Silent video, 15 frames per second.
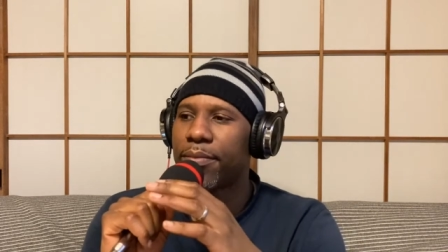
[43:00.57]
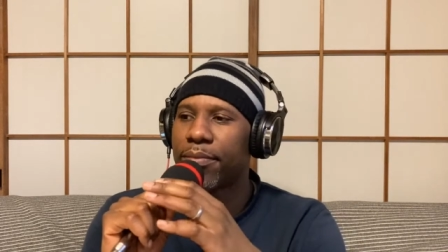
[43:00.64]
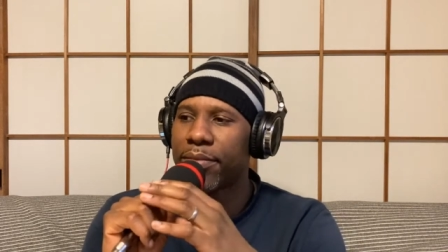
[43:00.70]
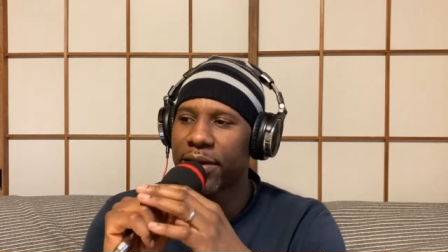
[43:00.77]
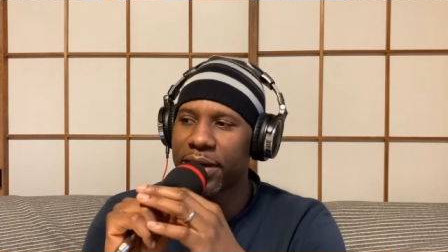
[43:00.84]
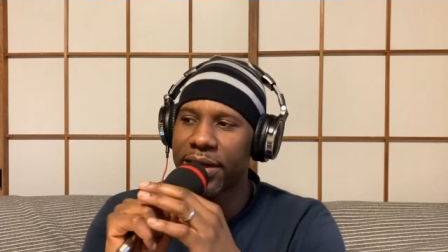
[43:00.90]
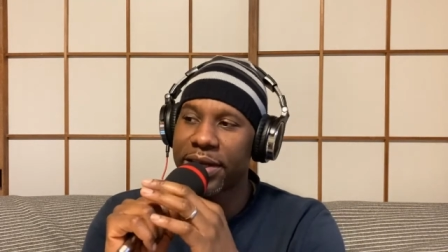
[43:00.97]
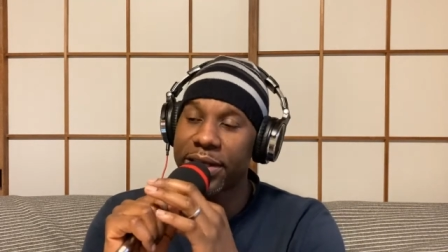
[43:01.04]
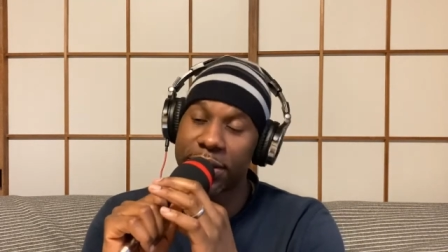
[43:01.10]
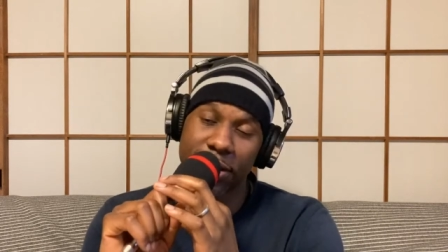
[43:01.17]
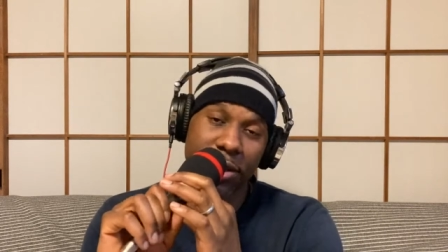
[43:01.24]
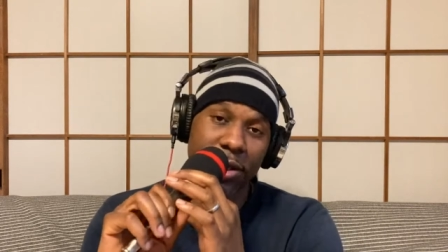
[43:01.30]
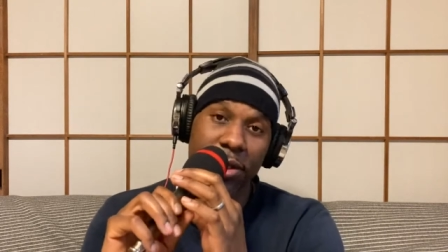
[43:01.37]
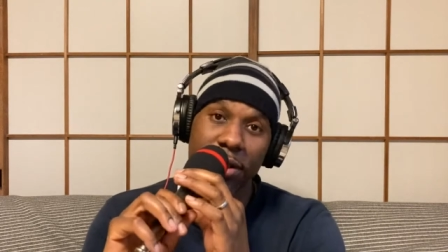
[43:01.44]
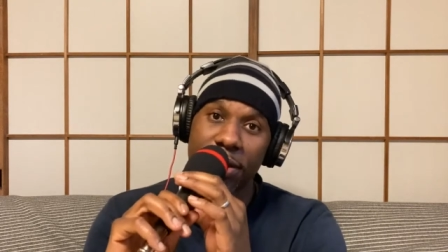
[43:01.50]
But it's
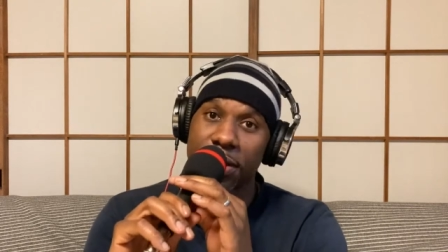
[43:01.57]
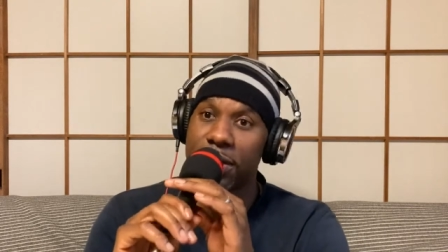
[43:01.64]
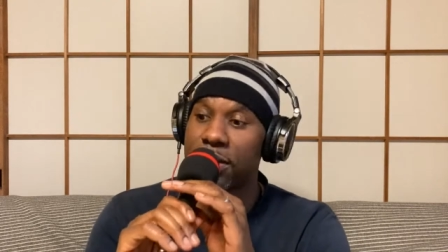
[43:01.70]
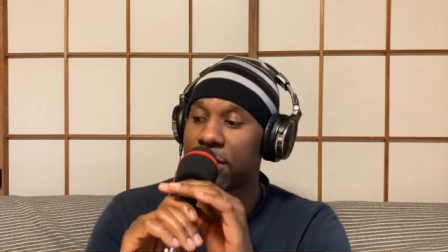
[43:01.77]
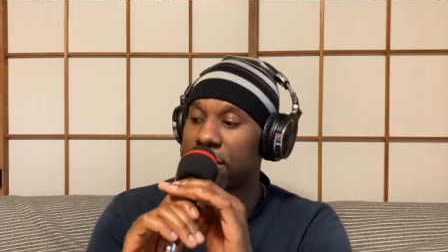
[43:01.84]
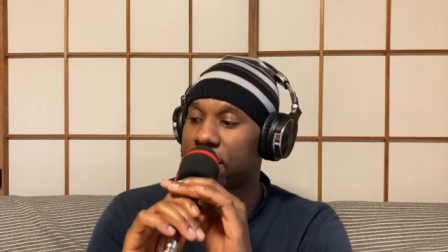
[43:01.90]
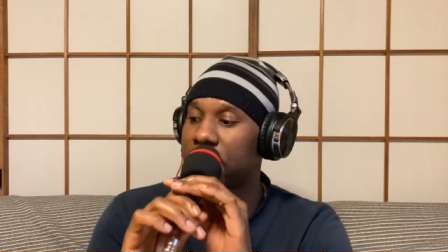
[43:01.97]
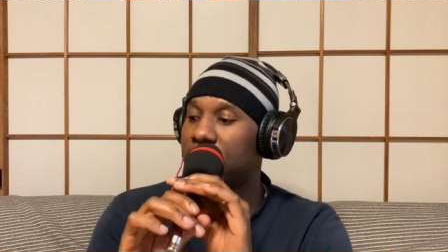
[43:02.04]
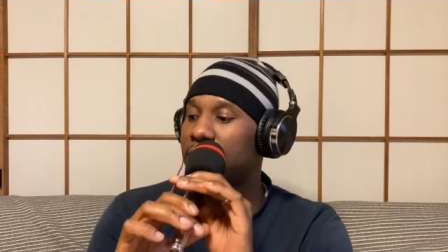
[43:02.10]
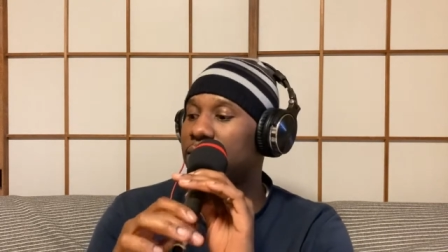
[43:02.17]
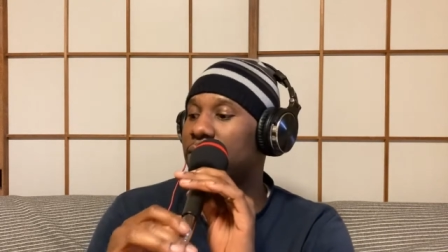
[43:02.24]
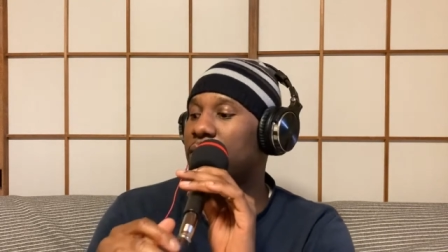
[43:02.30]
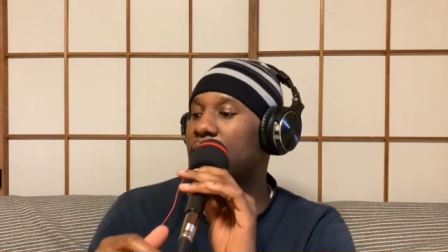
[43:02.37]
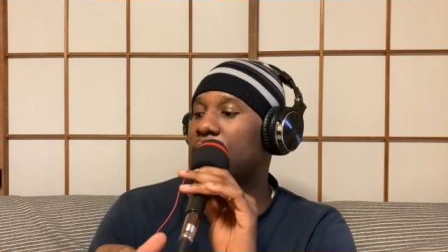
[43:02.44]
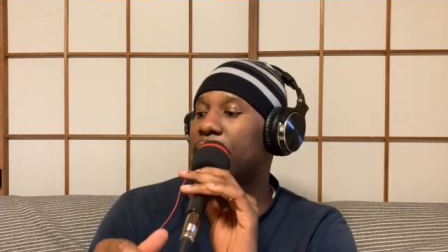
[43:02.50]
good,
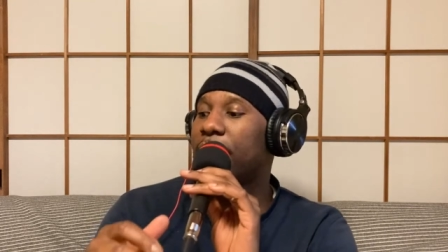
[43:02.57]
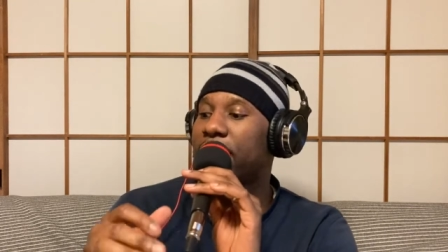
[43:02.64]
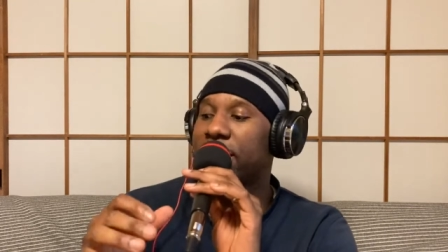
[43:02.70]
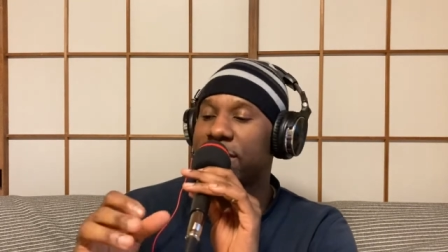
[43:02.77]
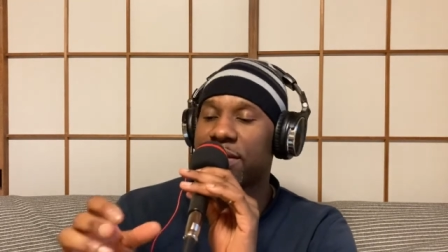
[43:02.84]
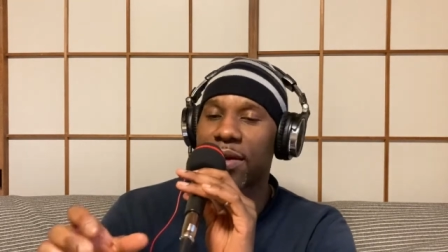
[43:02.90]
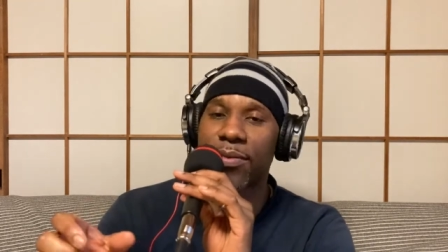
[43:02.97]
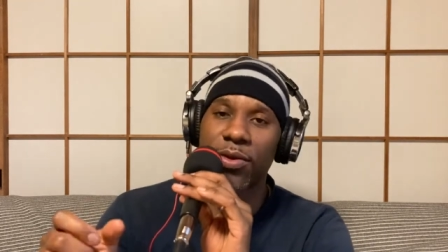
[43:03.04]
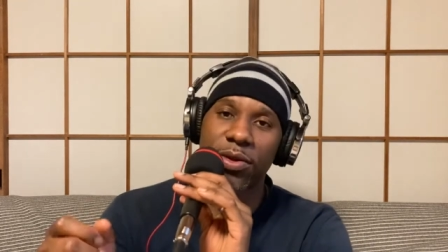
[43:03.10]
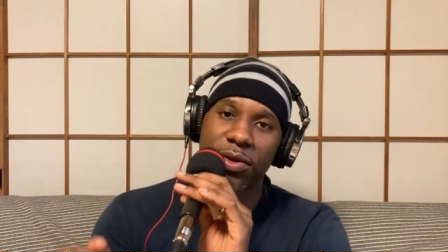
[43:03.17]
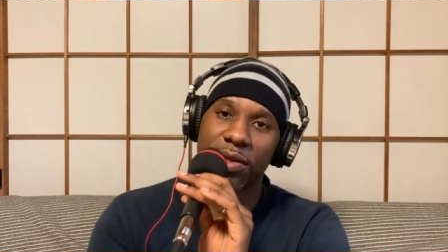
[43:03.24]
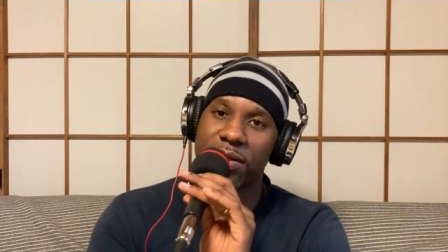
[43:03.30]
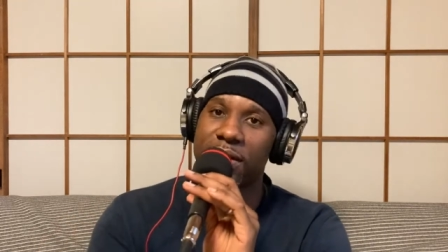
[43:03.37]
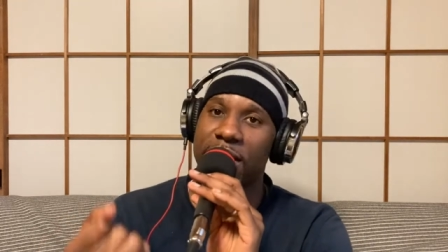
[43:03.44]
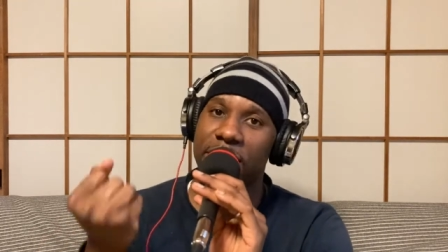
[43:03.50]
in summer you
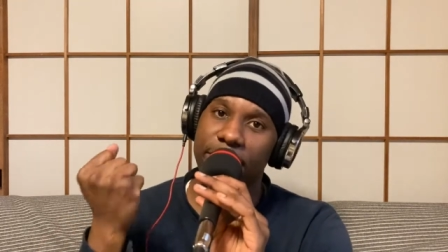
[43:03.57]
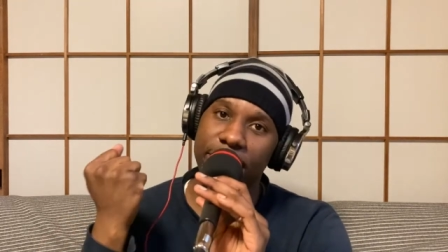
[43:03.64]
can take the